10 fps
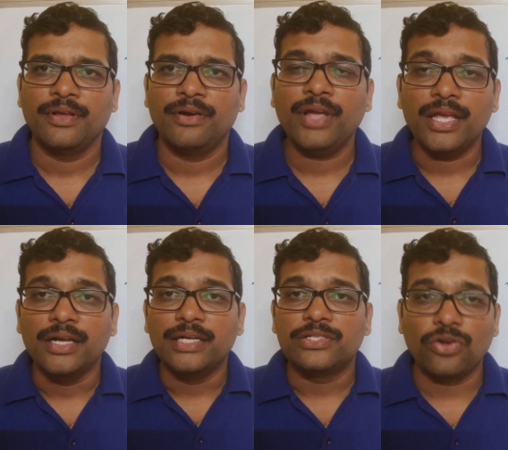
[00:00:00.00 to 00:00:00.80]
Okay,
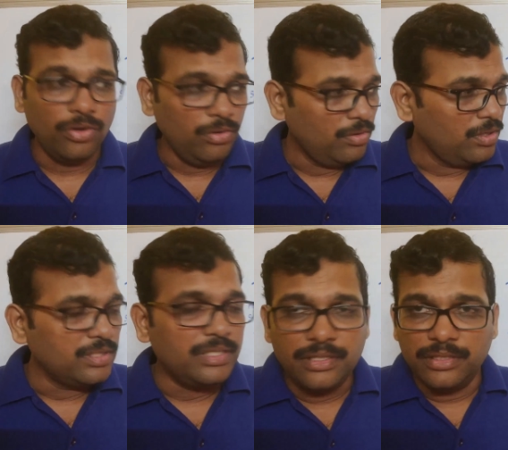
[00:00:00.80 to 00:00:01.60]
so
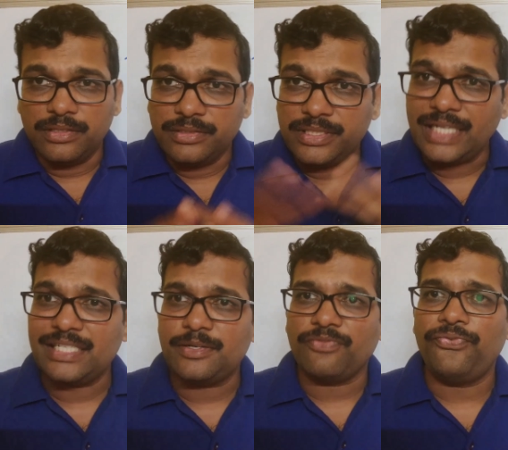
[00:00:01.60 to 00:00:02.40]

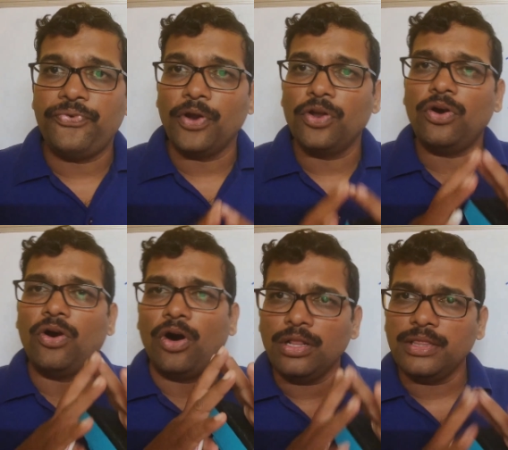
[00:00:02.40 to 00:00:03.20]
just follow
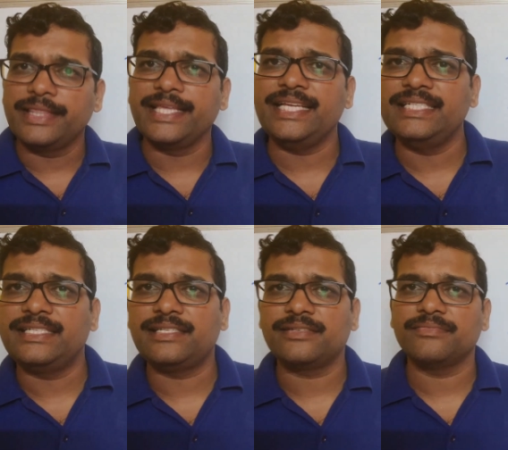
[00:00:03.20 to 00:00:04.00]
all
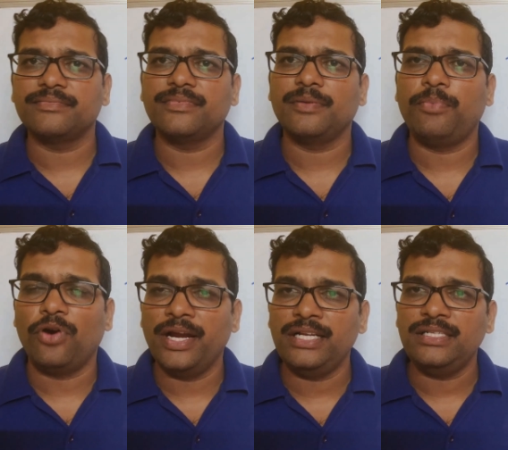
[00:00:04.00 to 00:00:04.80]
these
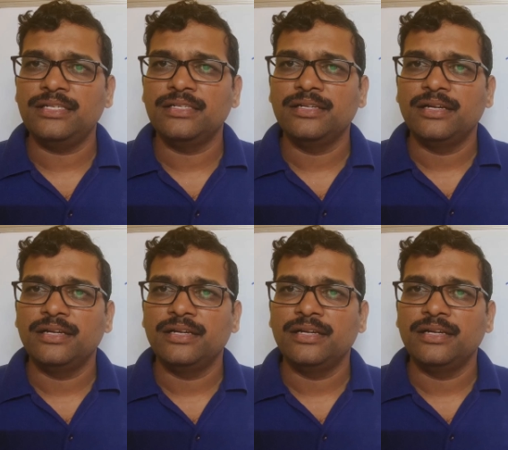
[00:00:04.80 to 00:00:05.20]
points.